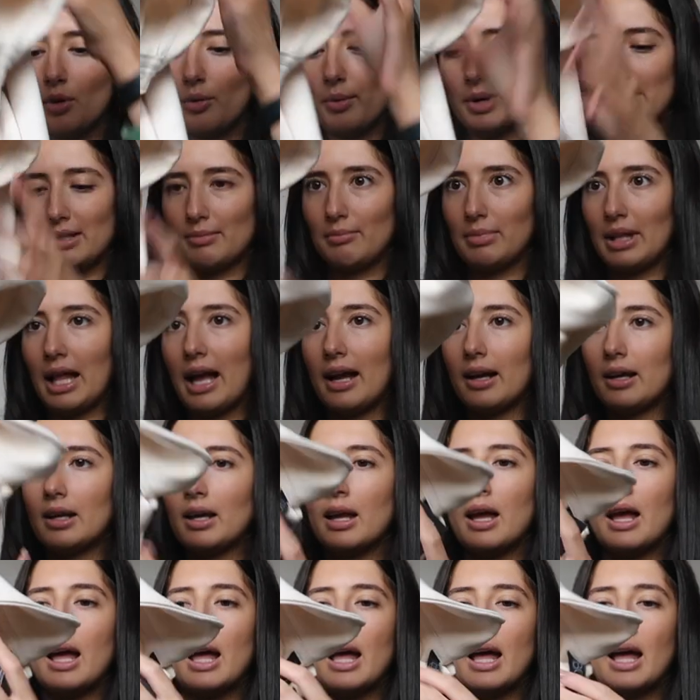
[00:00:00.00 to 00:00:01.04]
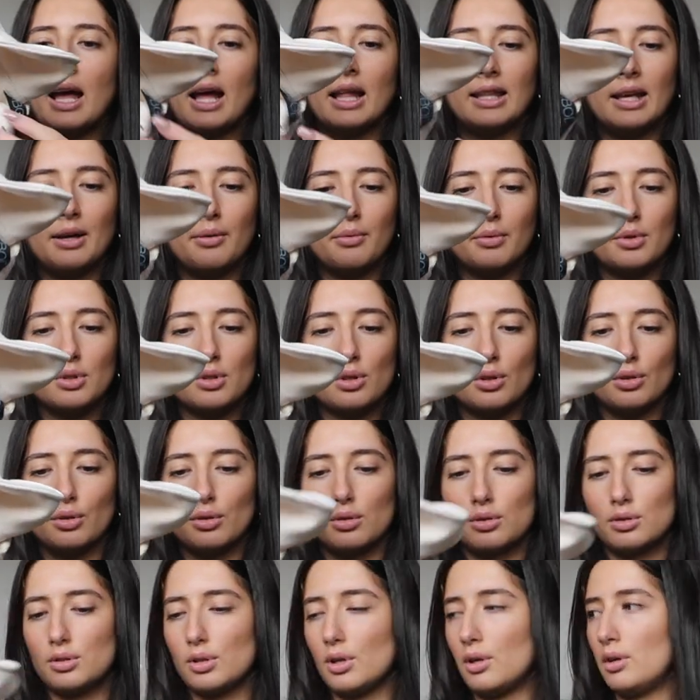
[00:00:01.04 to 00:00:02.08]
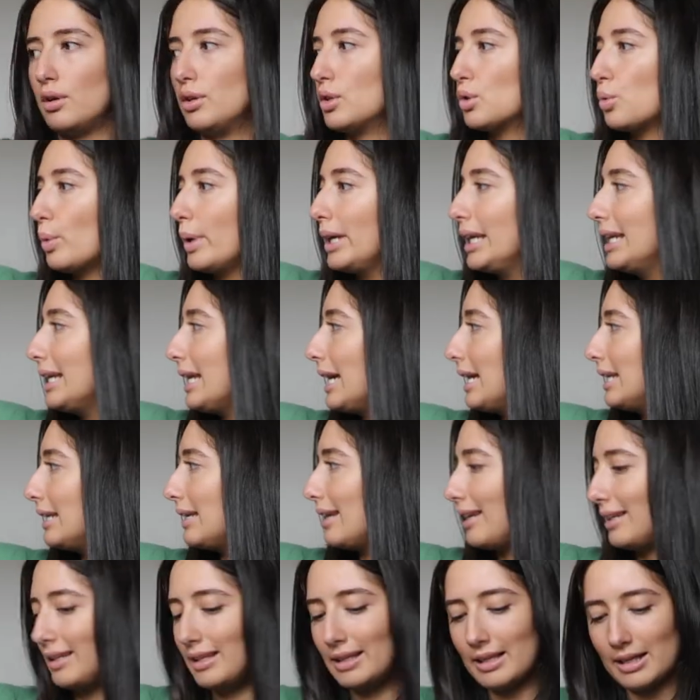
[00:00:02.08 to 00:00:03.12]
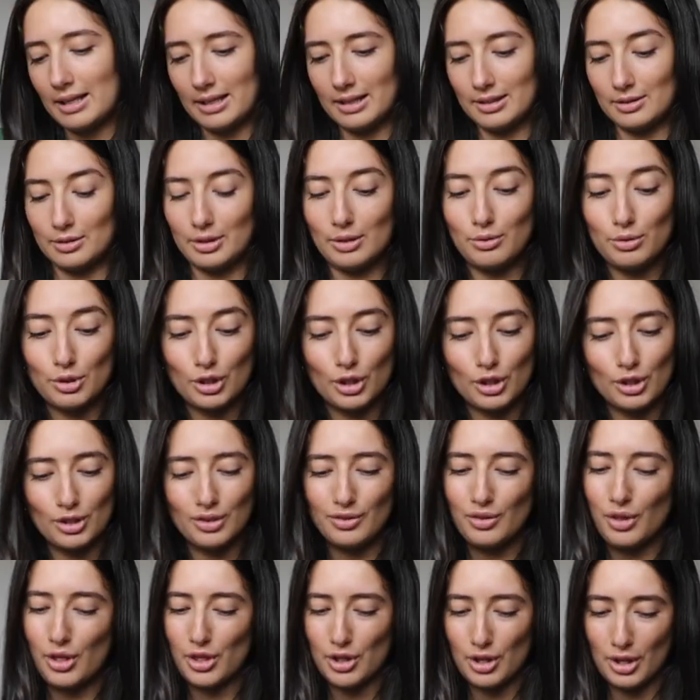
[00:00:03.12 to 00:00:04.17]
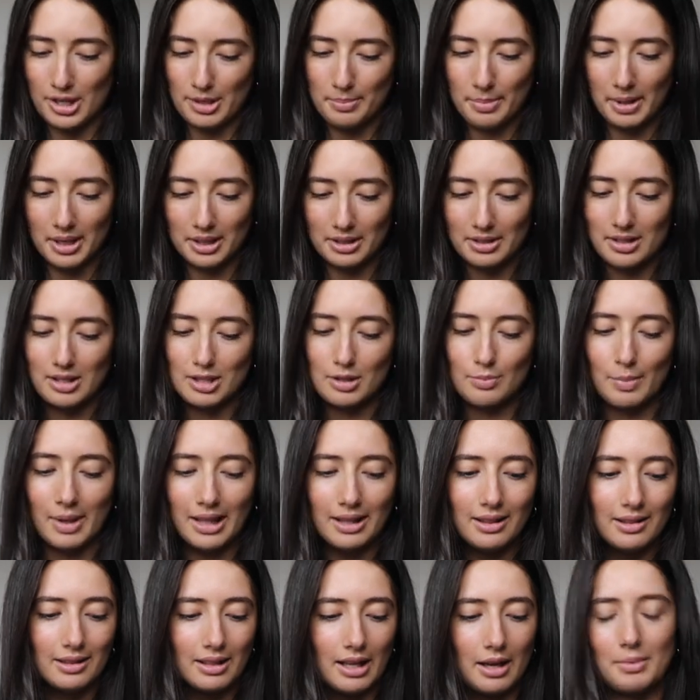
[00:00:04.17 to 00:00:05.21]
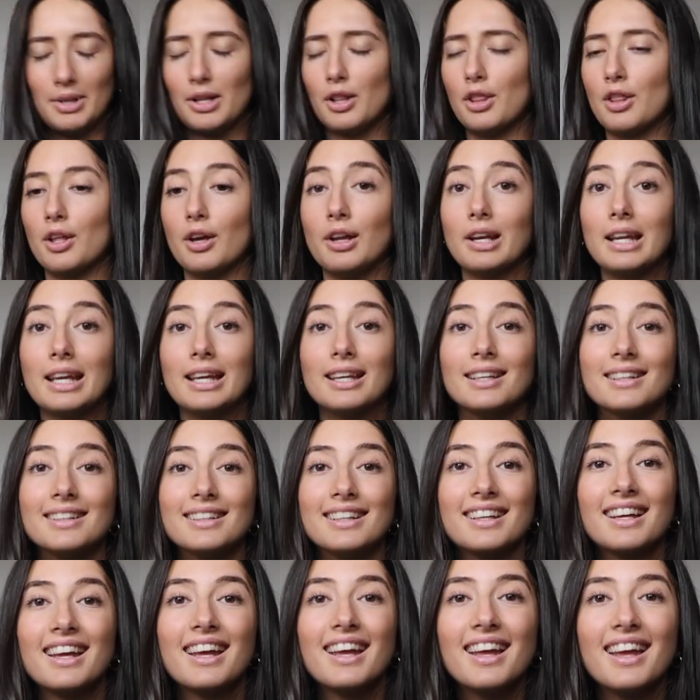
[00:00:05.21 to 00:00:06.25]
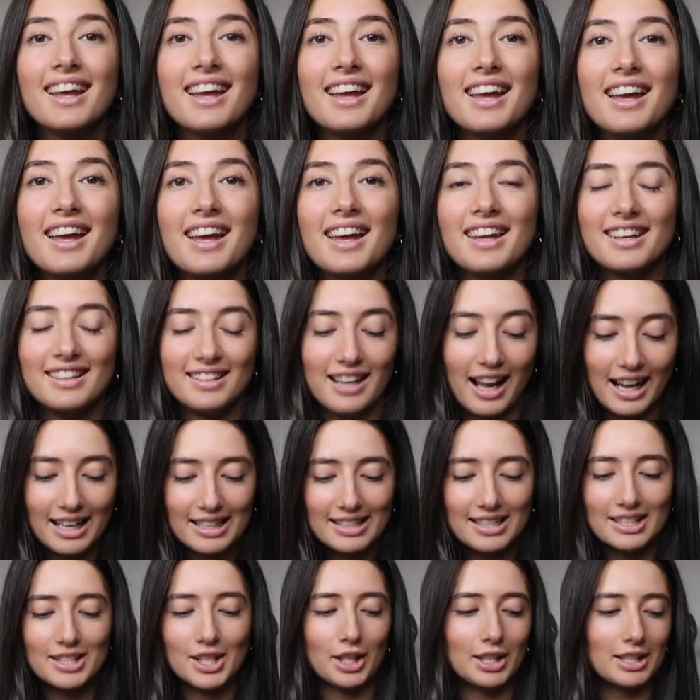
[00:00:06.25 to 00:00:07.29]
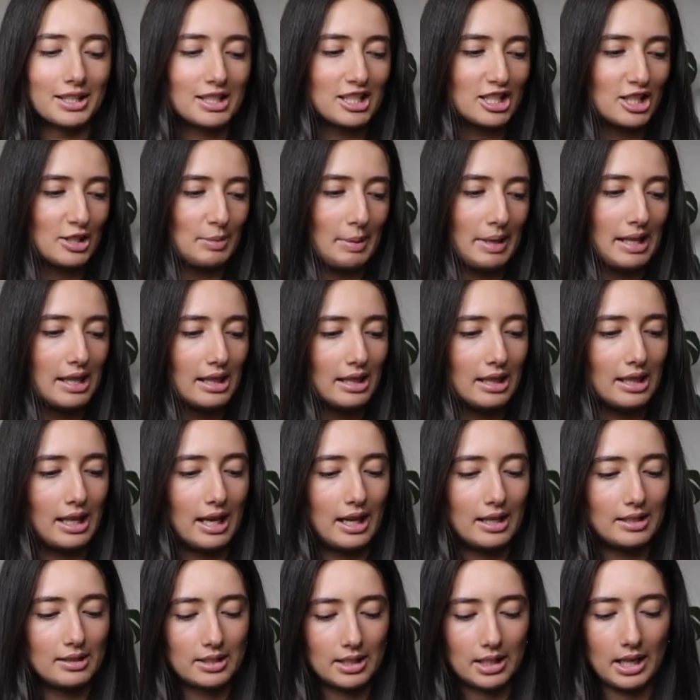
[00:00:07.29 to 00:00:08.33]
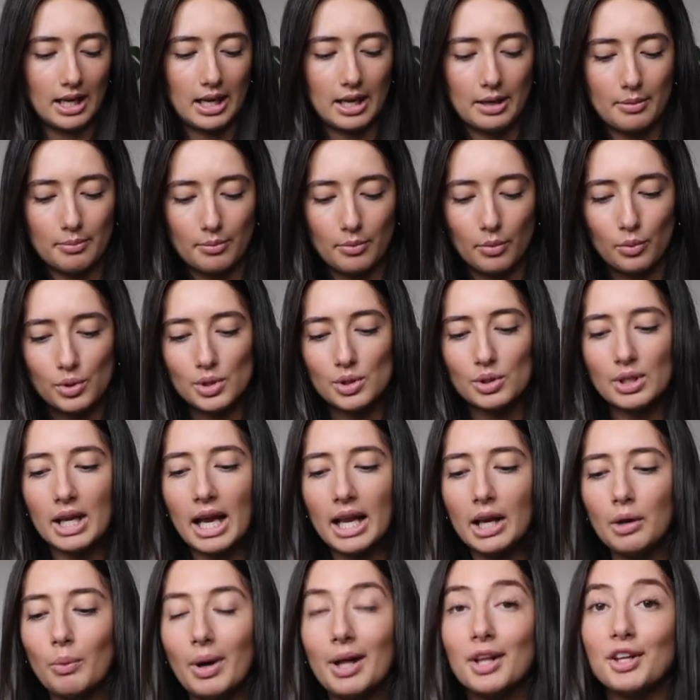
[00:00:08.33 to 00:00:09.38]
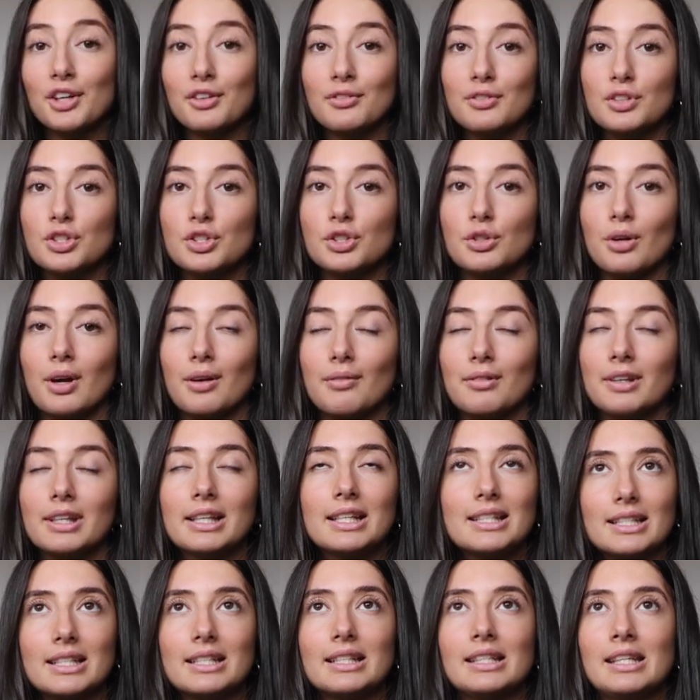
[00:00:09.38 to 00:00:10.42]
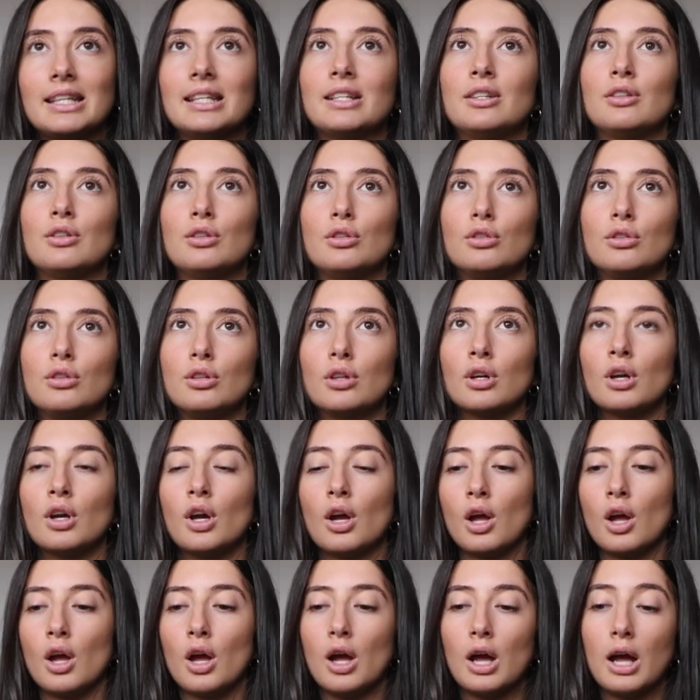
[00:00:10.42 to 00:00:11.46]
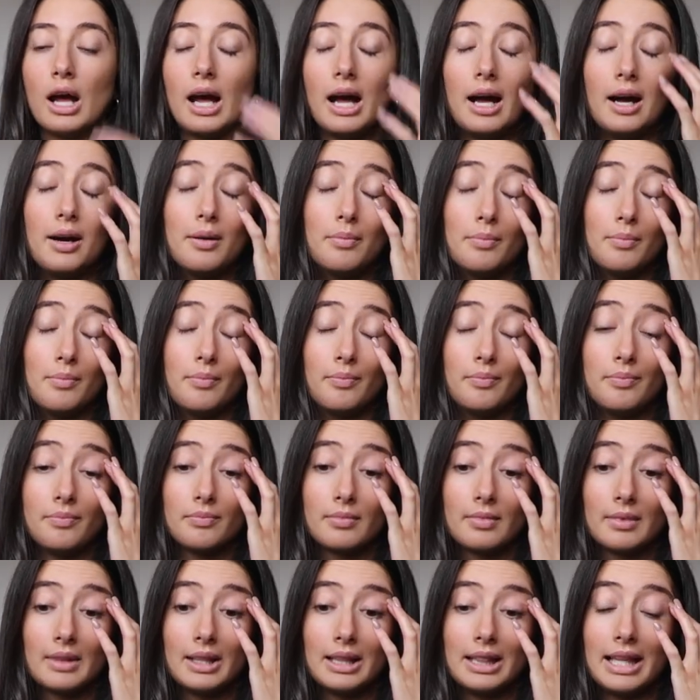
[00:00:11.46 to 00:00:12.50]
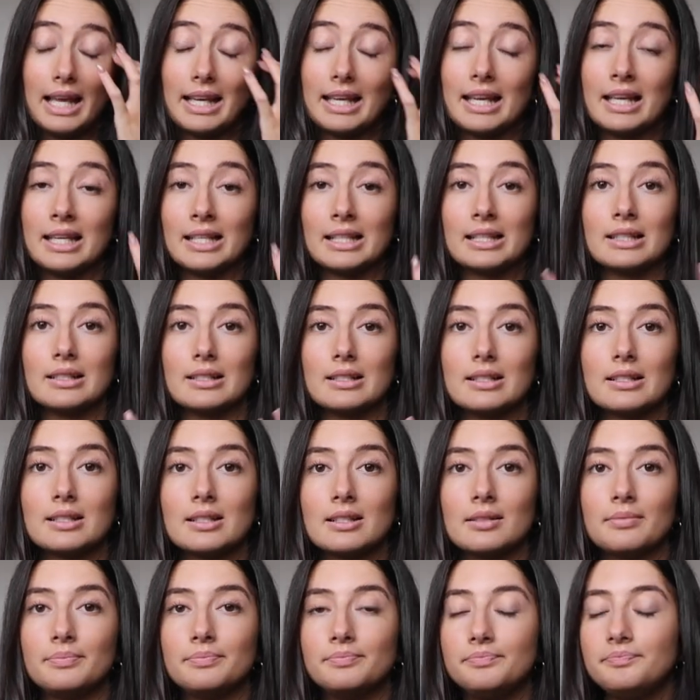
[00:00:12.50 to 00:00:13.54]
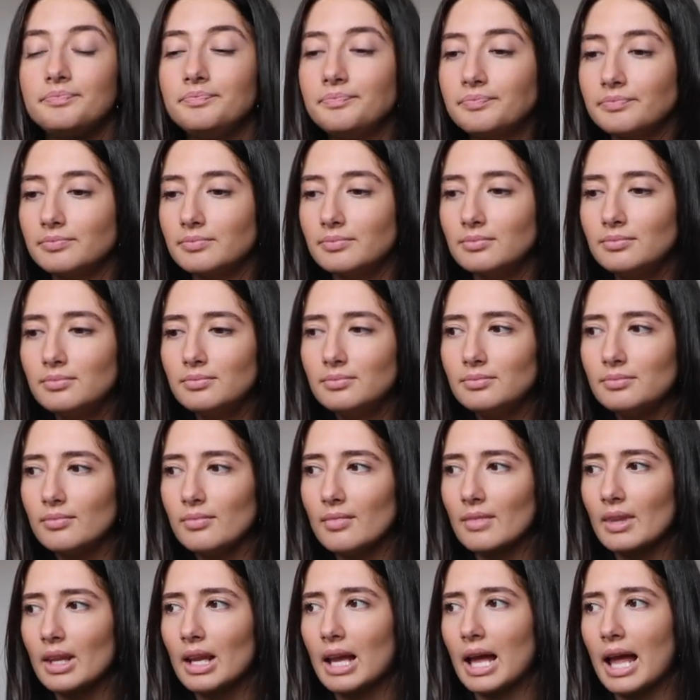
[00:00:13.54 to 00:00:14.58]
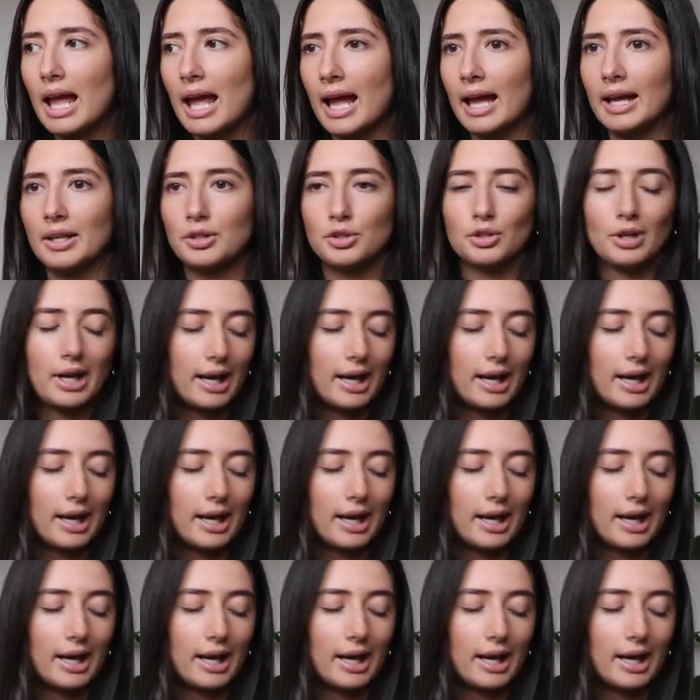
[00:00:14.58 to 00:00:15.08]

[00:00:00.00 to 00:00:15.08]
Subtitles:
always in black. And that was also $29.99. So that was a good $30 spent. I mean, $90 spent. That was kind of well overdue. I really did need new leggings and